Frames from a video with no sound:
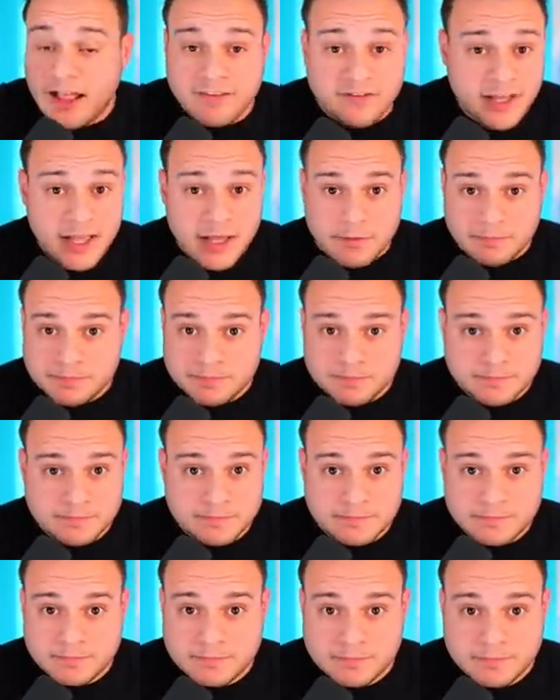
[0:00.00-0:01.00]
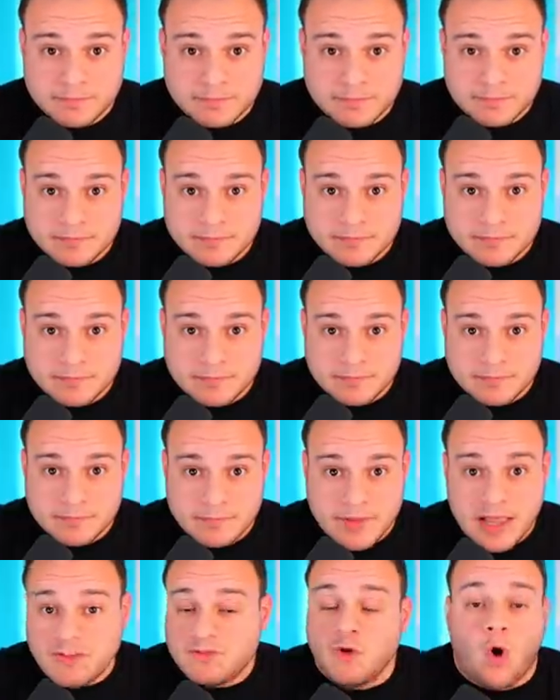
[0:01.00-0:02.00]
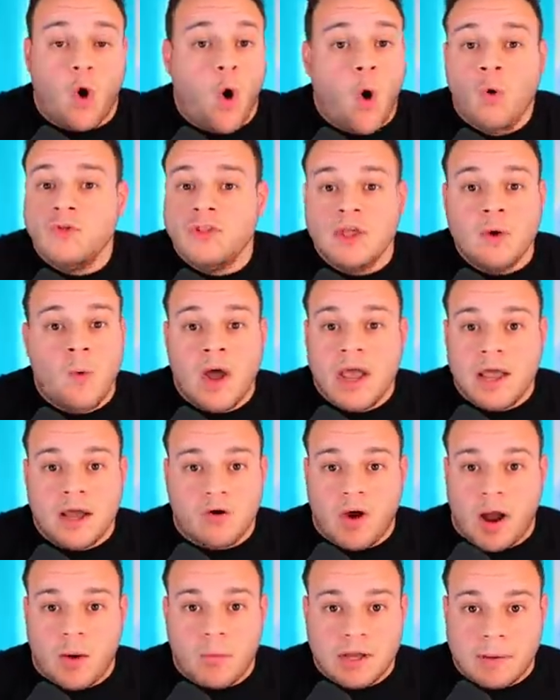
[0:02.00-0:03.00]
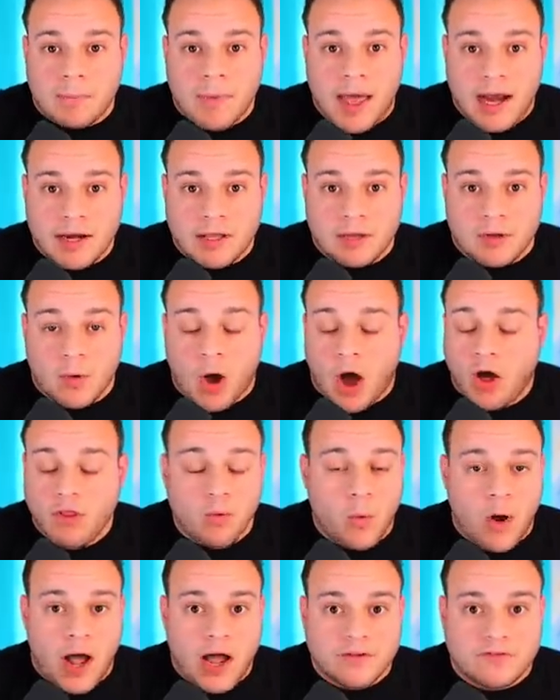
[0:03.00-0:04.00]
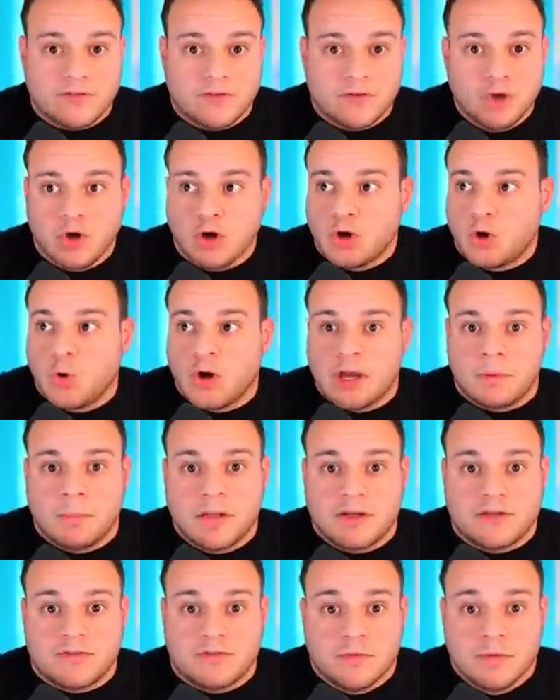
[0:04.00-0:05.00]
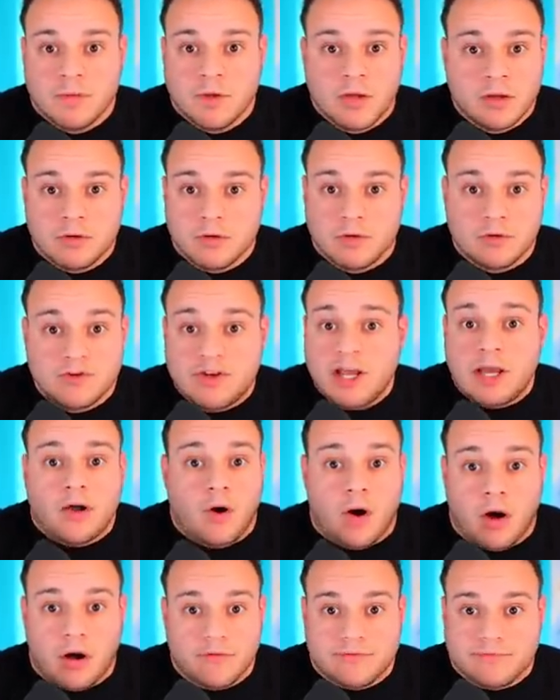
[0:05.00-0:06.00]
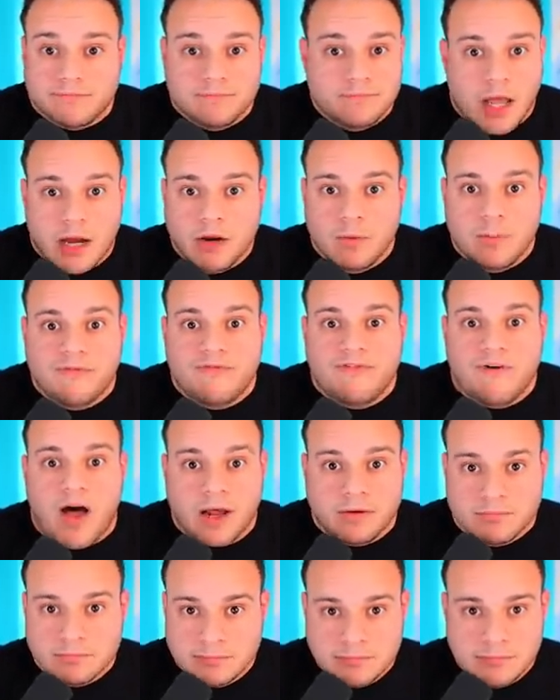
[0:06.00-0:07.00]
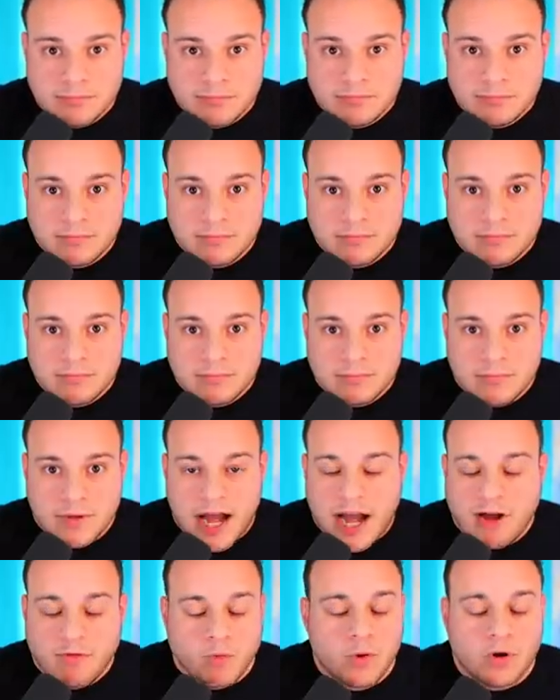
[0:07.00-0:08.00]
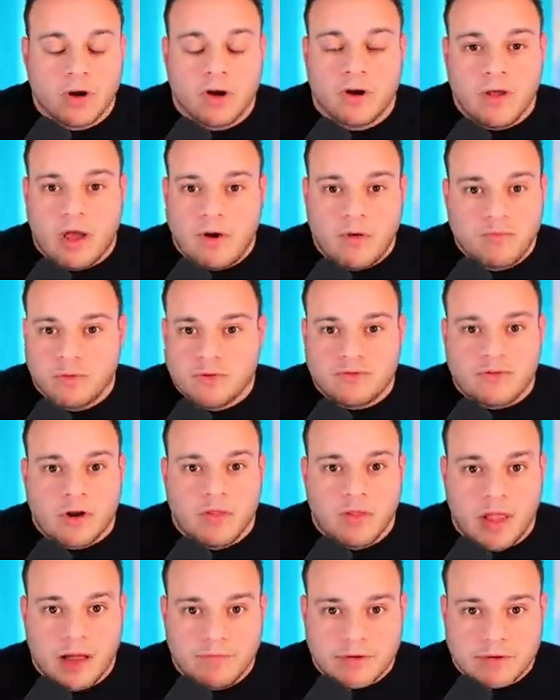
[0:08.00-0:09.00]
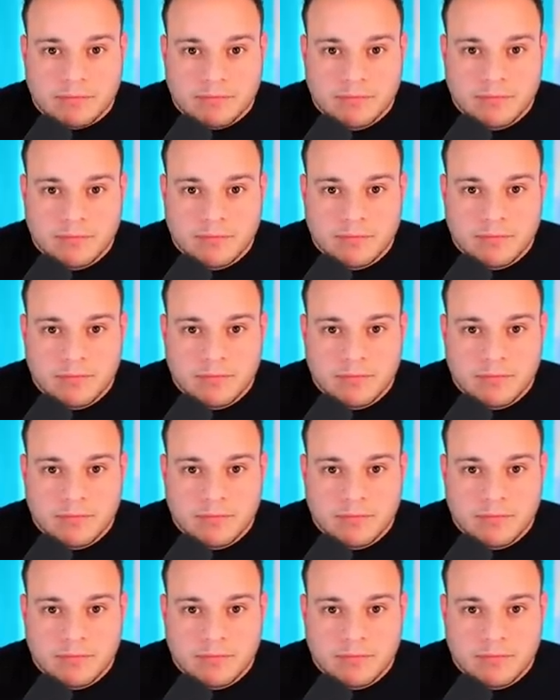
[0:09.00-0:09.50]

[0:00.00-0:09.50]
And that's it. That's the only way a crowd will get mad at you. Otherwise, you can quick mix your dick off and you'll be fine. And everyone everyone's going to love it.